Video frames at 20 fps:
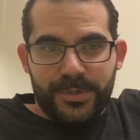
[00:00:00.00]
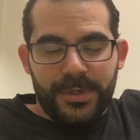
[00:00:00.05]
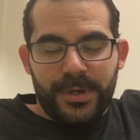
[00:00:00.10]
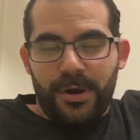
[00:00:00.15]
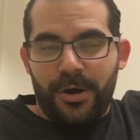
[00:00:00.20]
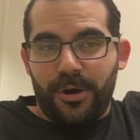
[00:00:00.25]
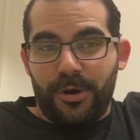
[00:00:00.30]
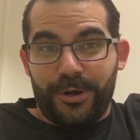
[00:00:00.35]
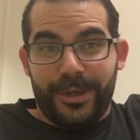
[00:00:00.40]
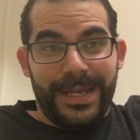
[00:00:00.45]

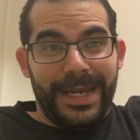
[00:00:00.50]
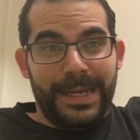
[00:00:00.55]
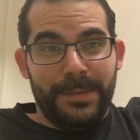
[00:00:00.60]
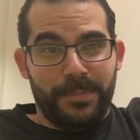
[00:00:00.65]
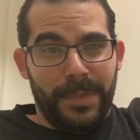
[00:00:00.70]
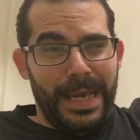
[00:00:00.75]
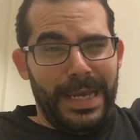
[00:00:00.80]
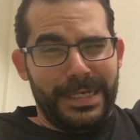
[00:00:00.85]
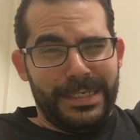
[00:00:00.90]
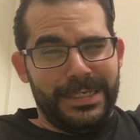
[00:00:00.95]
Harkening
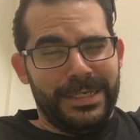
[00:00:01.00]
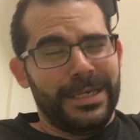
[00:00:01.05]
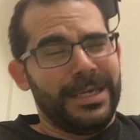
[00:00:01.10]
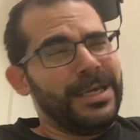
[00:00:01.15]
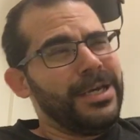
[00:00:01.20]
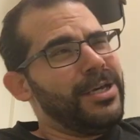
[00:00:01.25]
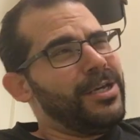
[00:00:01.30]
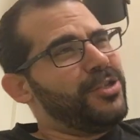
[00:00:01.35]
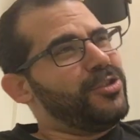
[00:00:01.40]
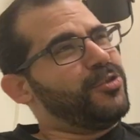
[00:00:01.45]
back
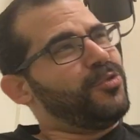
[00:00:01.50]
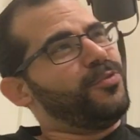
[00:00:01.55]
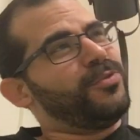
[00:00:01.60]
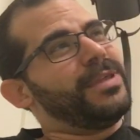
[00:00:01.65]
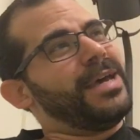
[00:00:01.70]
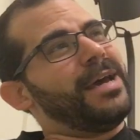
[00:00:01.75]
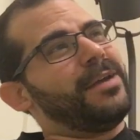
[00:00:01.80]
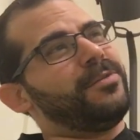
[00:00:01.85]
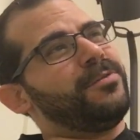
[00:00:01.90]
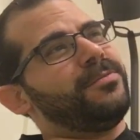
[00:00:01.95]
to
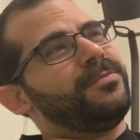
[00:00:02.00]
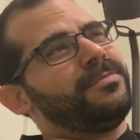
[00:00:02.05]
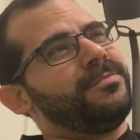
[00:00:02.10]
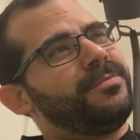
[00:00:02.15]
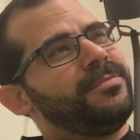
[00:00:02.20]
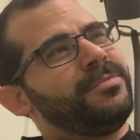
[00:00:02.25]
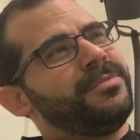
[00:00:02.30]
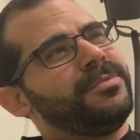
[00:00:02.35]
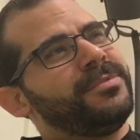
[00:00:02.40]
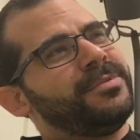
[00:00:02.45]
that
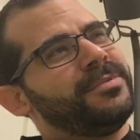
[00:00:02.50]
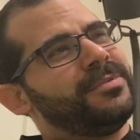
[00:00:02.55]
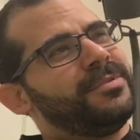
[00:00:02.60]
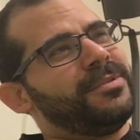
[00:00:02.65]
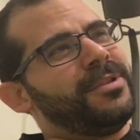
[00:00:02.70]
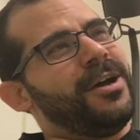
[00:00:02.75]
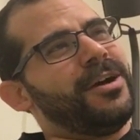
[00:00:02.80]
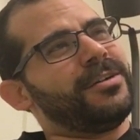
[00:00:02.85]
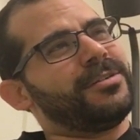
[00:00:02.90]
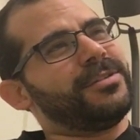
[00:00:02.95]

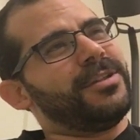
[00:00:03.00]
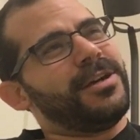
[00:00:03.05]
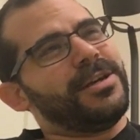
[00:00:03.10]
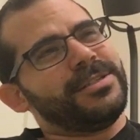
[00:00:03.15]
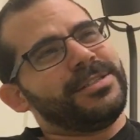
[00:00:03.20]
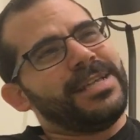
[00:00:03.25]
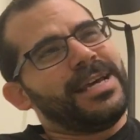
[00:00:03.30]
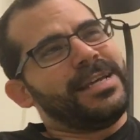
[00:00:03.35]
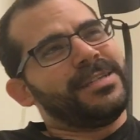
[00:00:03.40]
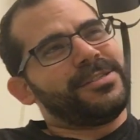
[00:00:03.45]

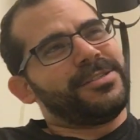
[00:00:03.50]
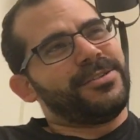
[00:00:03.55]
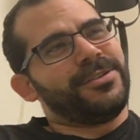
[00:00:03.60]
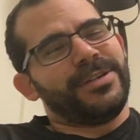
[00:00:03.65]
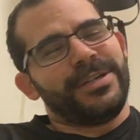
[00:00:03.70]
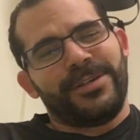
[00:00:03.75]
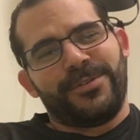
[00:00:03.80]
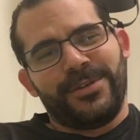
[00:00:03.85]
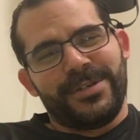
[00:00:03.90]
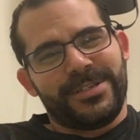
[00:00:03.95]
long-lost answer
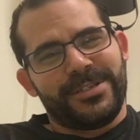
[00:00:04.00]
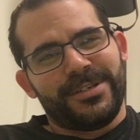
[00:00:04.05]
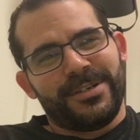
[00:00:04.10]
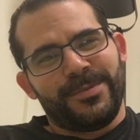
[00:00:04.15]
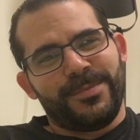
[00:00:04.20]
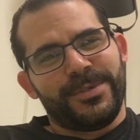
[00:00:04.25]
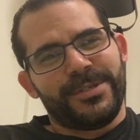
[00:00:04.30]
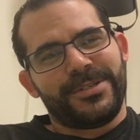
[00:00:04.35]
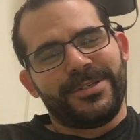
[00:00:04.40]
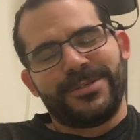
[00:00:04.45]
in question
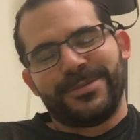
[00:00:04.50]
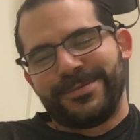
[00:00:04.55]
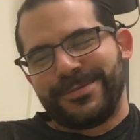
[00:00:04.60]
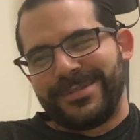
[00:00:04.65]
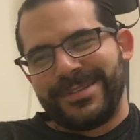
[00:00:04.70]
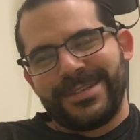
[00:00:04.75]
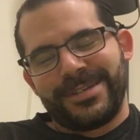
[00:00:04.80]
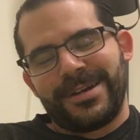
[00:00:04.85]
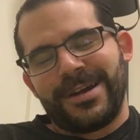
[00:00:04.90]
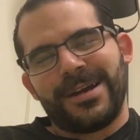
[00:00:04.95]
number 2,
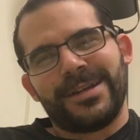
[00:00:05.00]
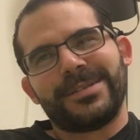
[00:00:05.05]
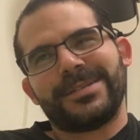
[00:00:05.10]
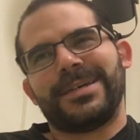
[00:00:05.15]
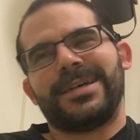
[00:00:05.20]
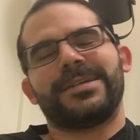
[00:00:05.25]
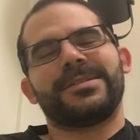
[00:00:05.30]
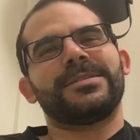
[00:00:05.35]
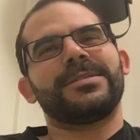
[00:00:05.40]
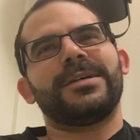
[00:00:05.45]
the
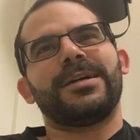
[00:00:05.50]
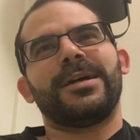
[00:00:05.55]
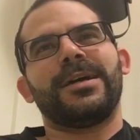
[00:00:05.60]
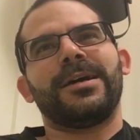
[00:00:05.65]
contact.